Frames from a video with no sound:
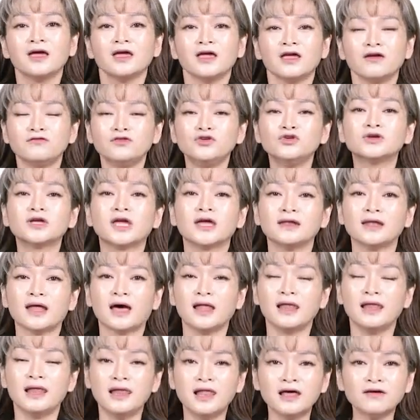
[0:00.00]
If you can
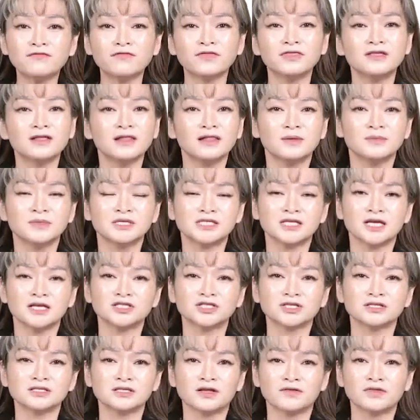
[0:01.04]
lift the
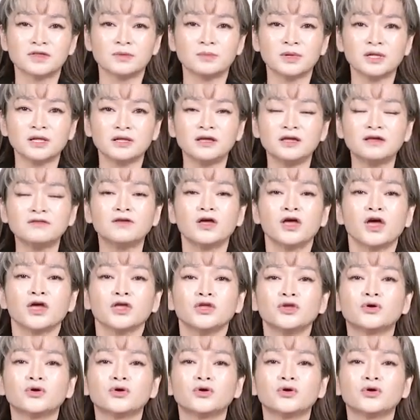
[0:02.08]
limitations of the belief,